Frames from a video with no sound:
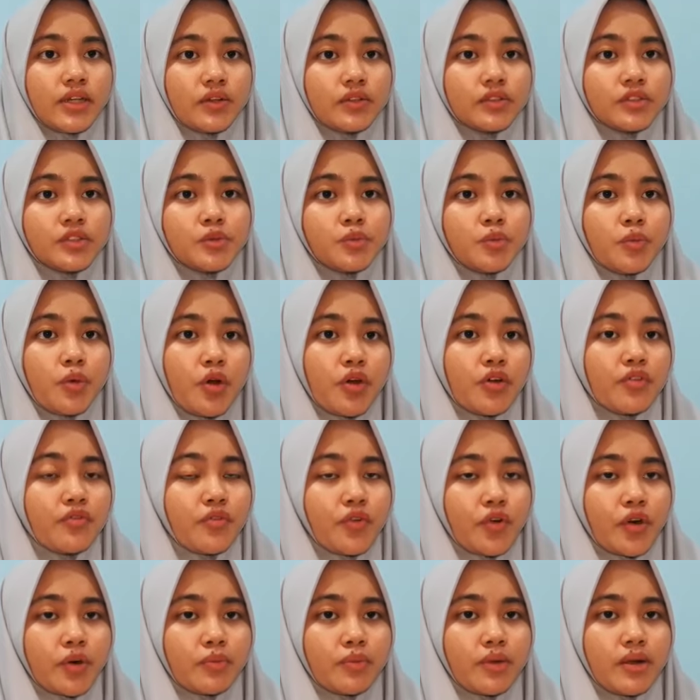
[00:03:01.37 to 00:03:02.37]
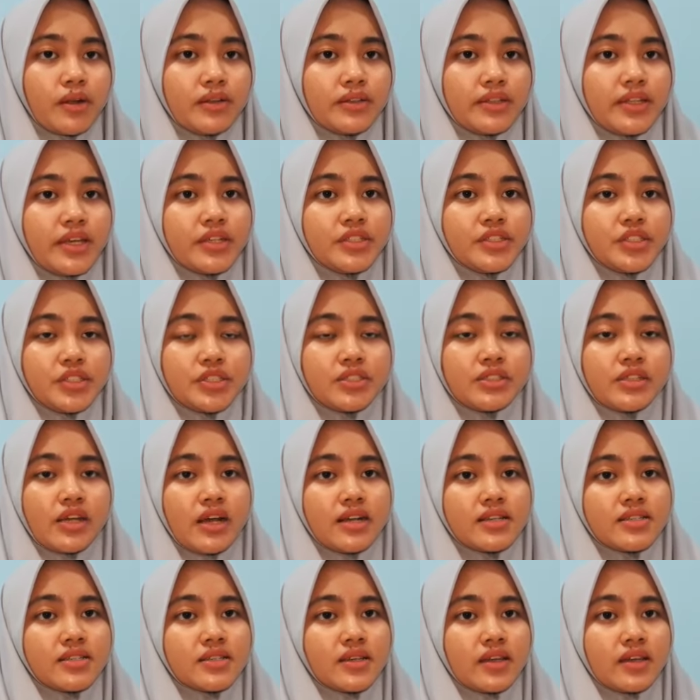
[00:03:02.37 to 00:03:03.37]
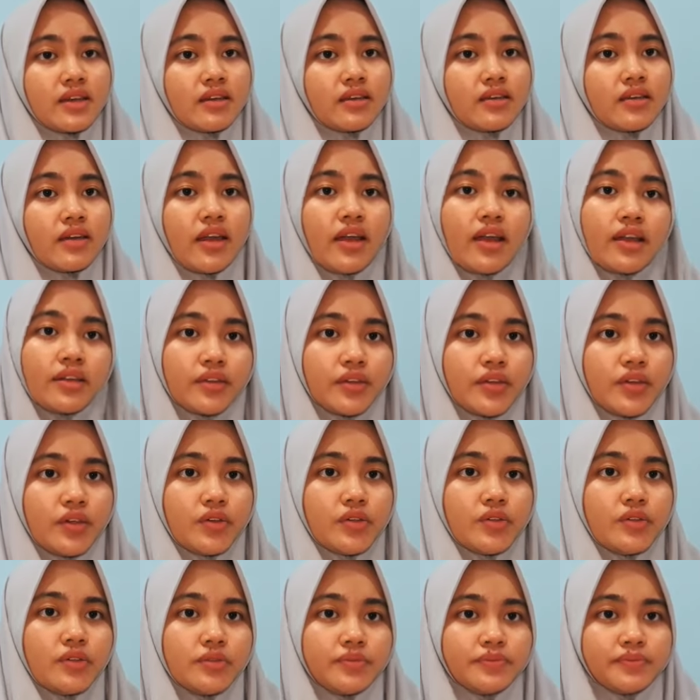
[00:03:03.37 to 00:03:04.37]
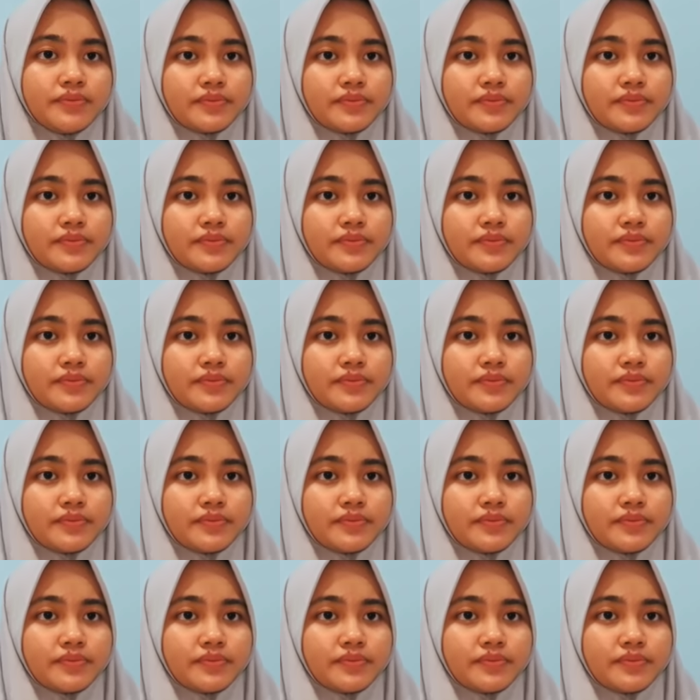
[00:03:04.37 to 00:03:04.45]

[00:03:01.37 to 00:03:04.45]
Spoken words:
sounds more formal than just asking, and you?